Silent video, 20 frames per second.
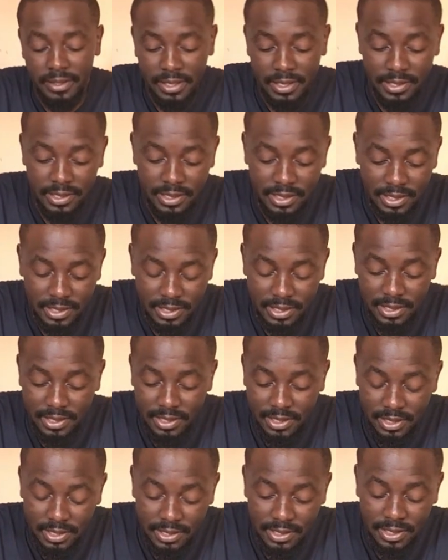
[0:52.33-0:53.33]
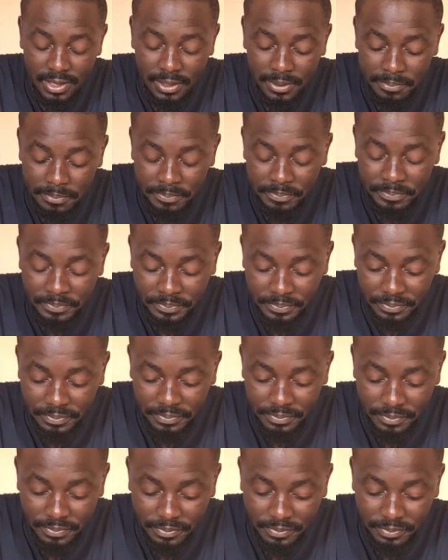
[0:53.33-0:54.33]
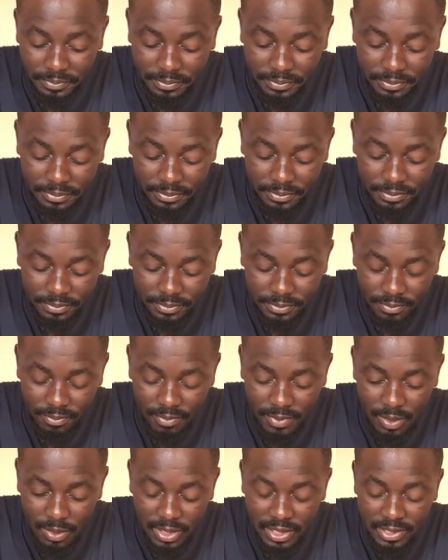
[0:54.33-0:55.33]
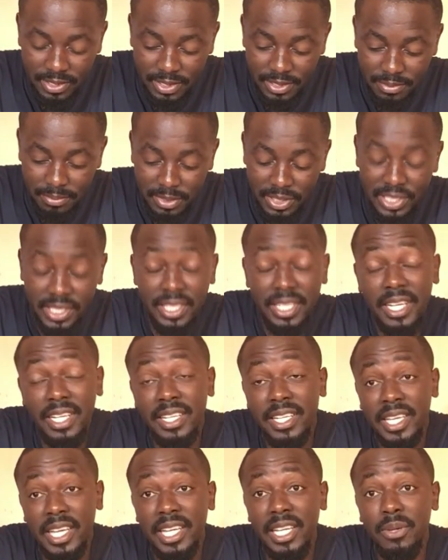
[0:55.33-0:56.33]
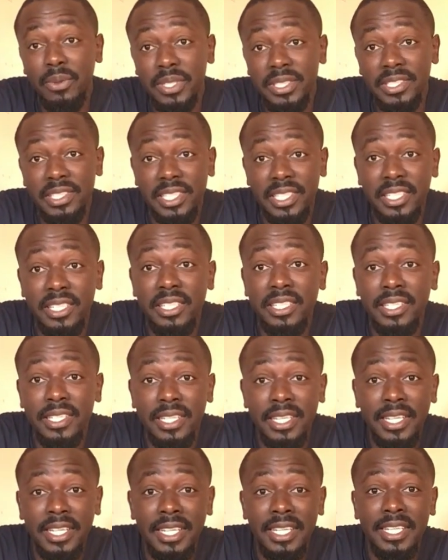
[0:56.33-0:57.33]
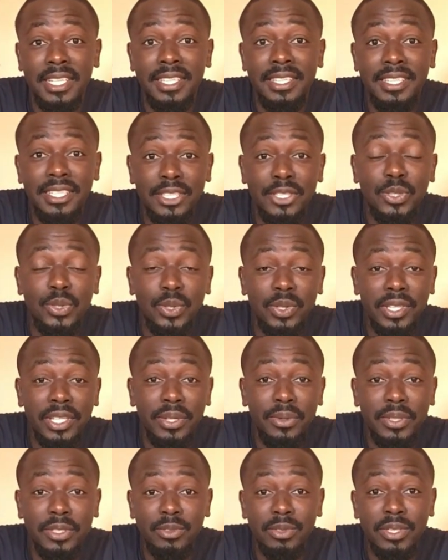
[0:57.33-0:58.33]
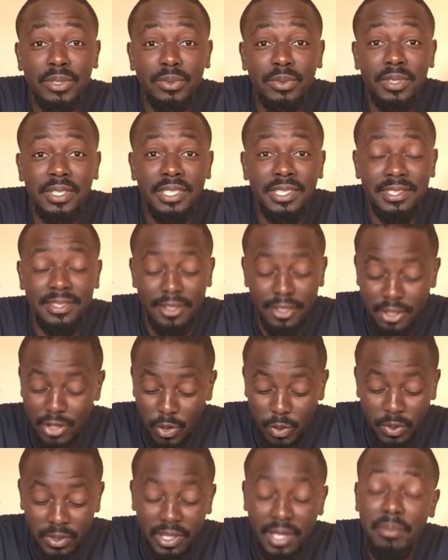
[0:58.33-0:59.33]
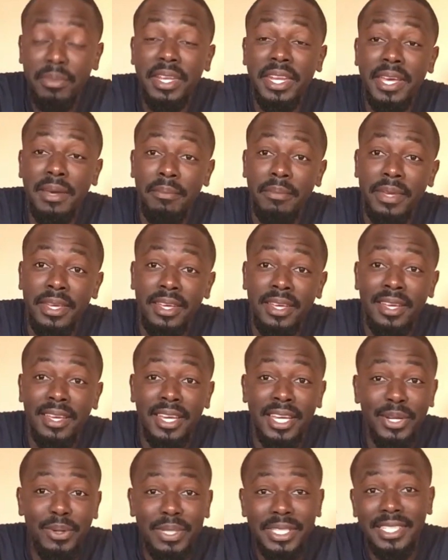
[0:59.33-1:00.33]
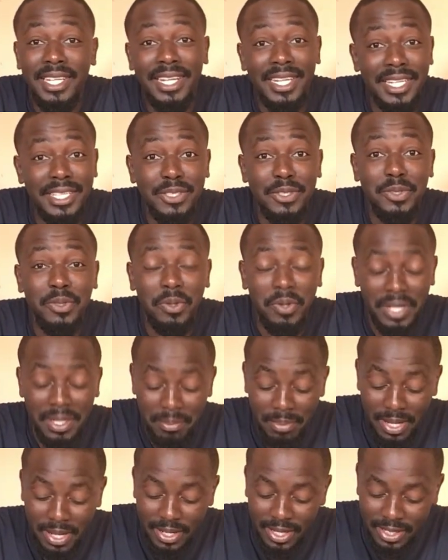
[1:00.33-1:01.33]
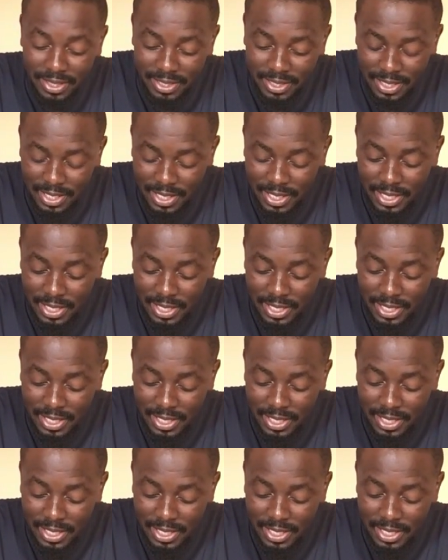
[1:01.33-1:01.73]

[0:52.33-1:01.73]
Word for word: There's, there's, there's, um, what is this? Machine Gun Kelly once said in a this song that he was trying to diss the goat Eminem. And I was like, let's talk about it.